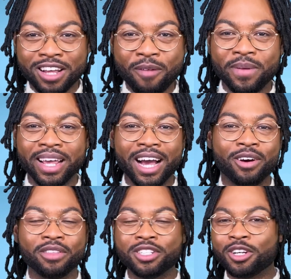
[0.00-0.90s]
coming
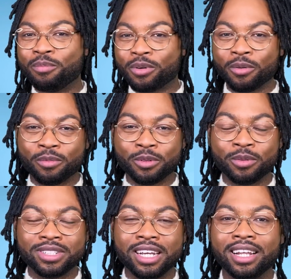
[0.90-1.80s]
out, the jump rope
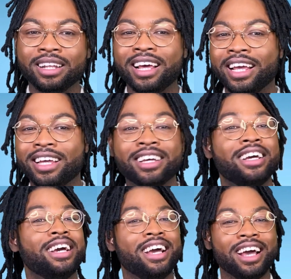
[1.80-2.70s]
routine, like,
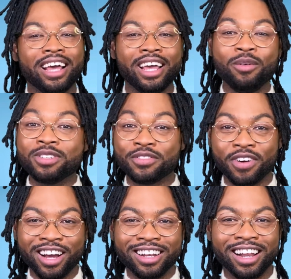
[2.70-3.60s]
it was
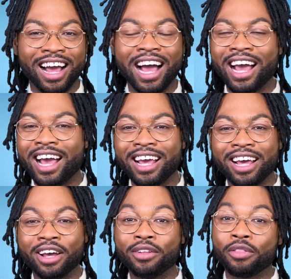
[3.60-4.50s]
fun. I
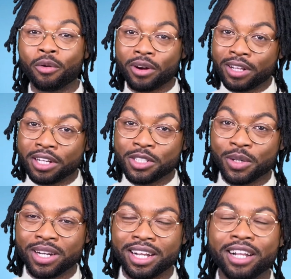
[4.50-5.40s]
thoroughly
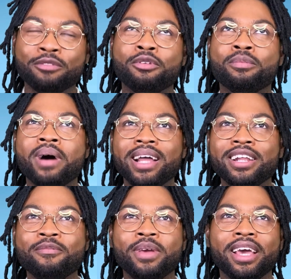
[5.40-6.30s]
enjoyed it. It
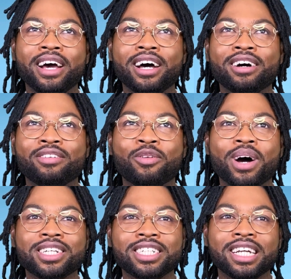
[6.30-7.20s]
reminded me of
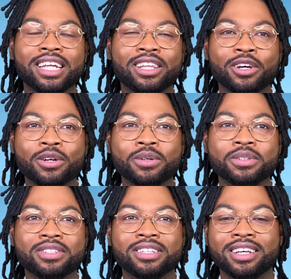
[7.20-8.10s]
watching
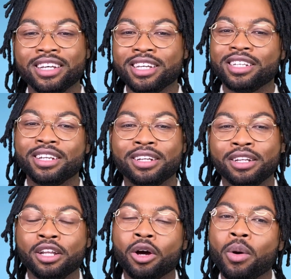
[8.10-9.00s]
those,
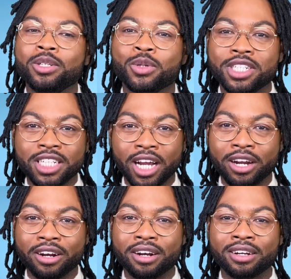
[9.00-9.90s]
you know, going to a
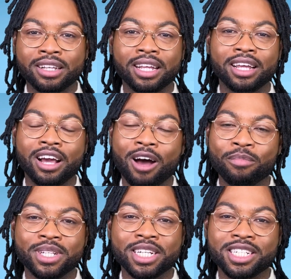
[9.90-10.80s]
cheerleading
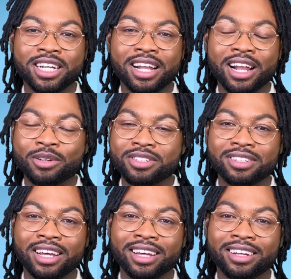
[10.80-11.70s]
competition, and I was
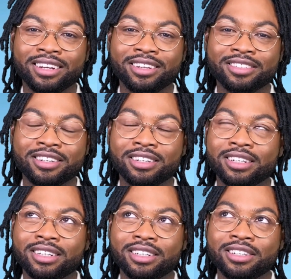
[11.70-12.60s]
like,
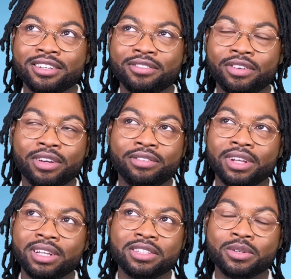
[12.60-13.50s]
felt
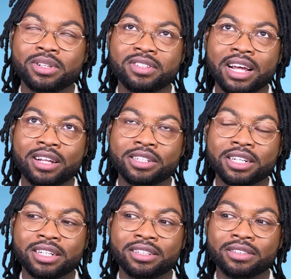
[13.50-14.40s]
feeling so
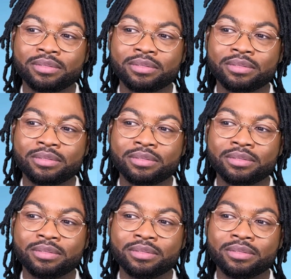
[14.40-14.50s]
nostalgic.